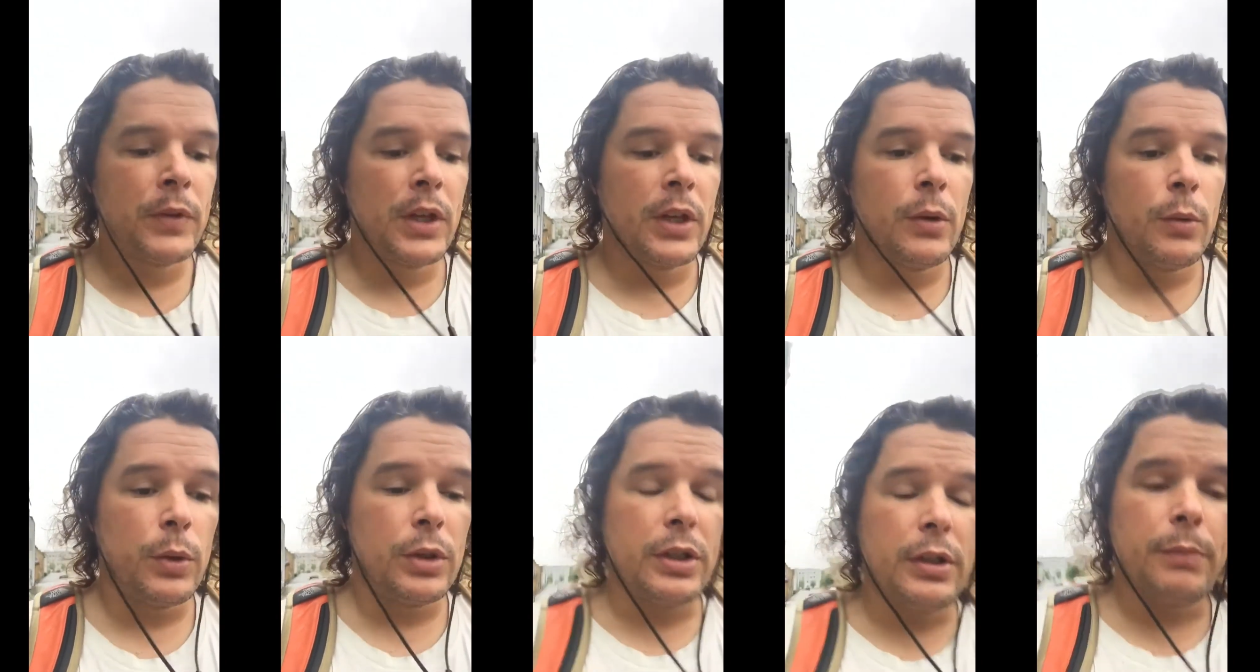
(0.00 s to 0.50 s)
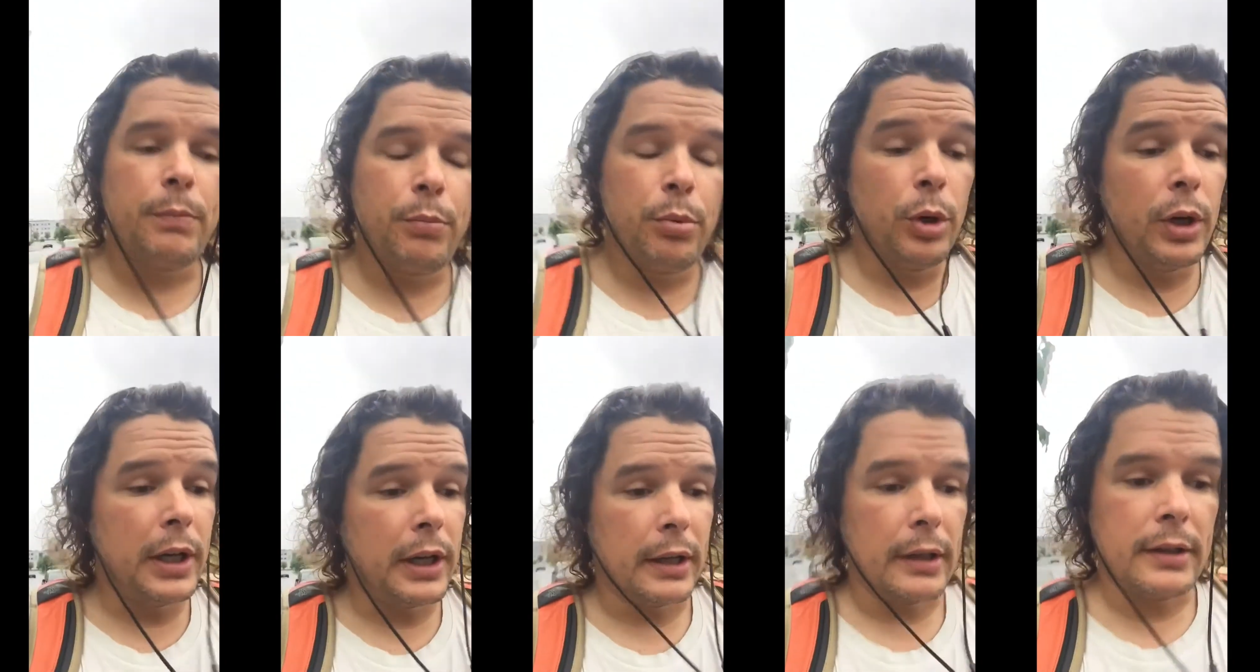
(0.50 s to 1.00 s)
which is
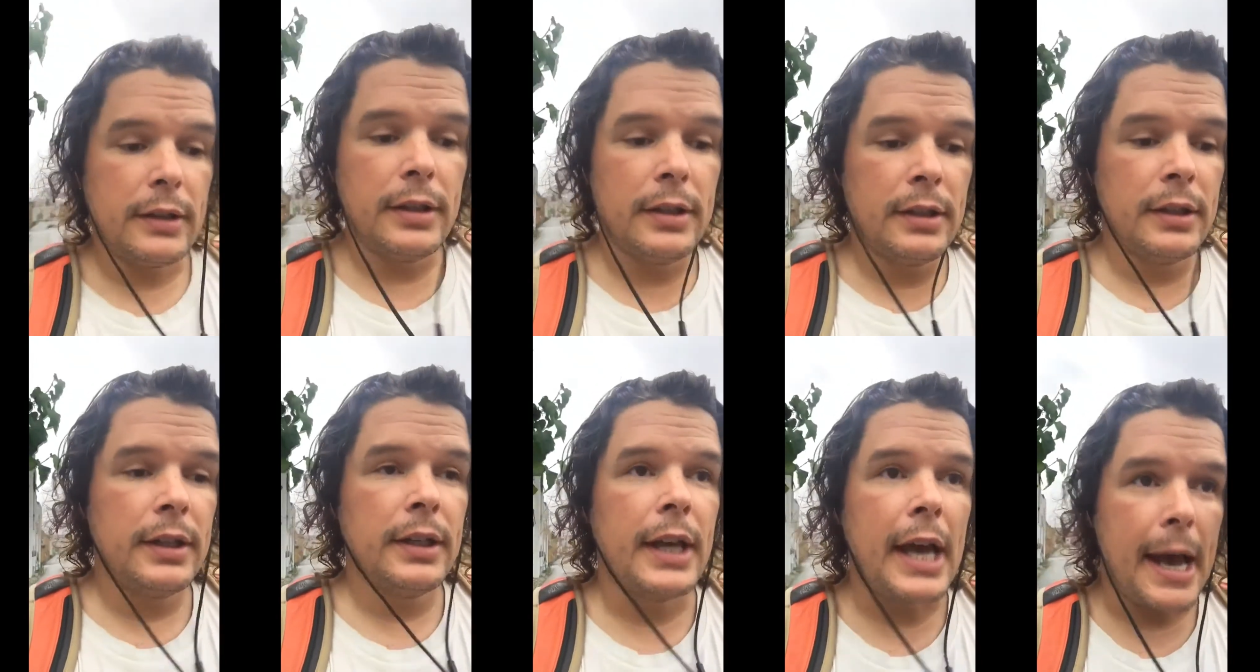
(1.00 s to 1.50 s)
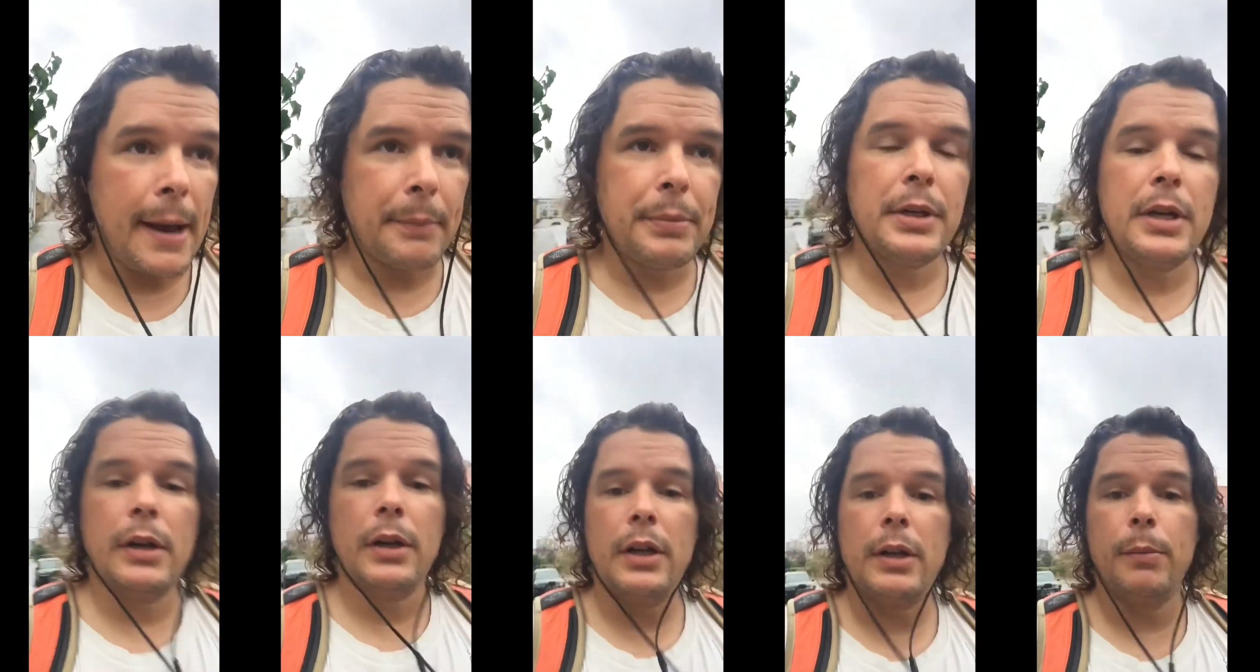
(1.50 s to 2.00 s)
brilliant,
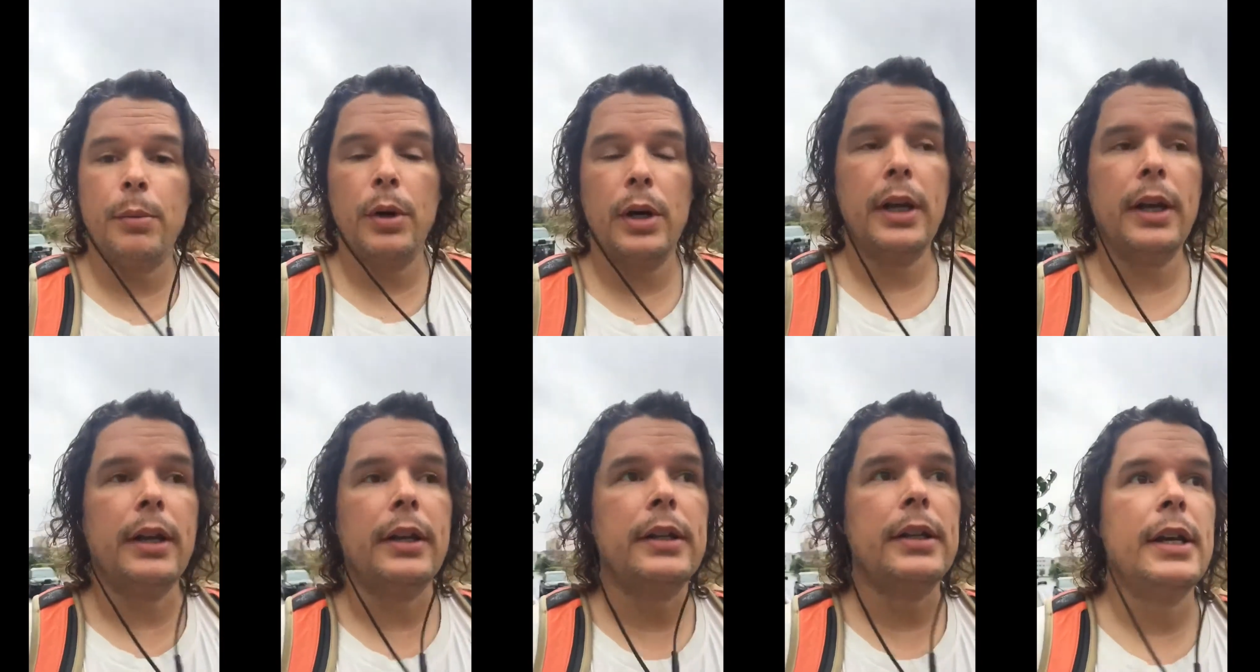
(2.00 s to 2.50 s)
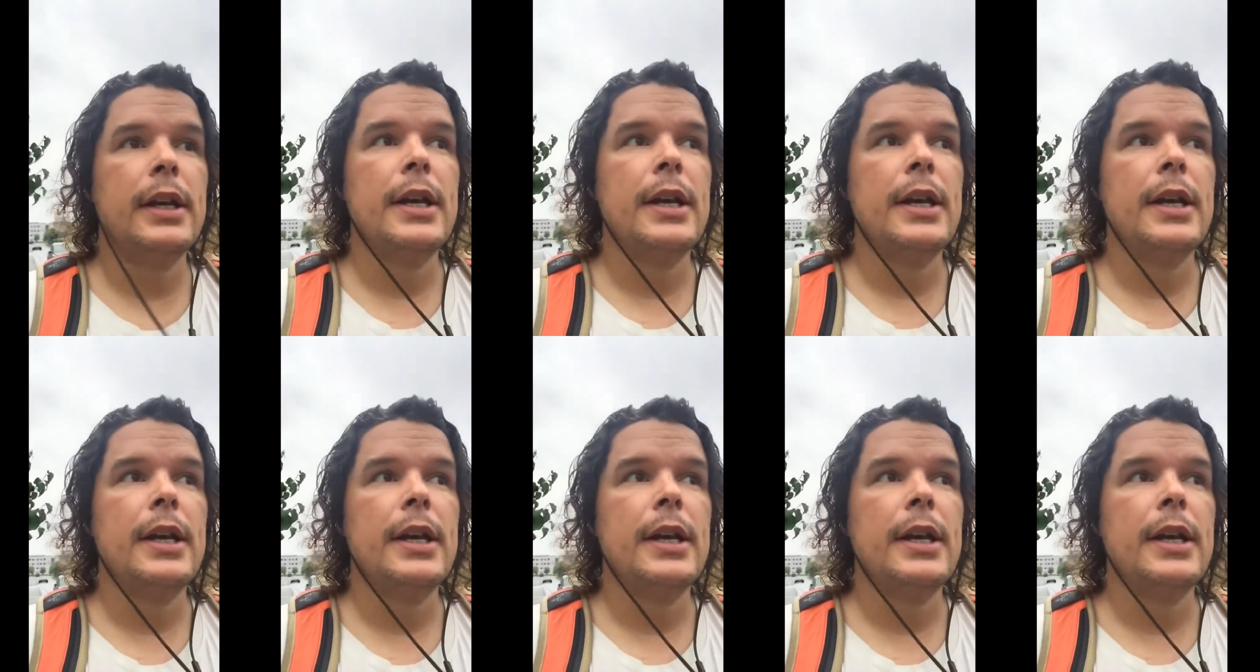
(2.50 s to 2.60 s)
absolutely brilliant.